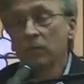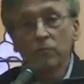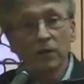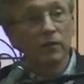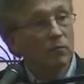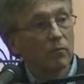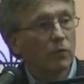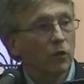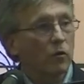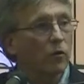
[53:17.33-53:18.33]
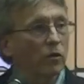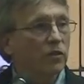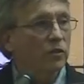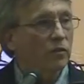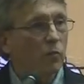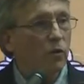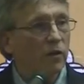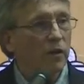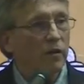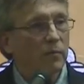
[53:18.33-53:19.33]
But of course, there's more
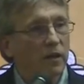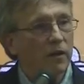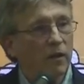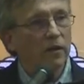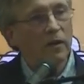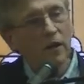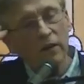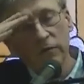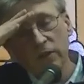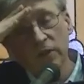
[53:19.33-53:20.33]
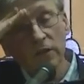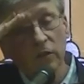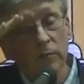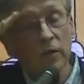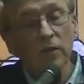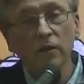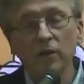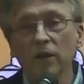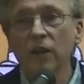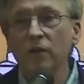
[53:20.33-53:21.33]
that can be done, and every single
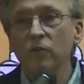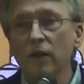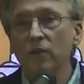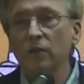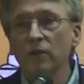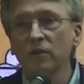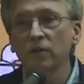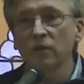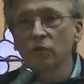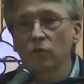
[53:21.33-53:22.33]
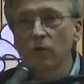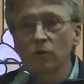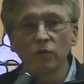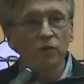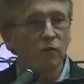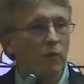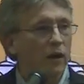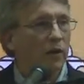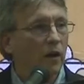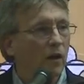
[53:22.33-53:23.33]
military contractor that sells drones and
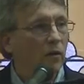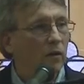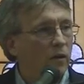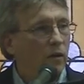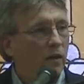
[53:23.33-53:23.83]
radar and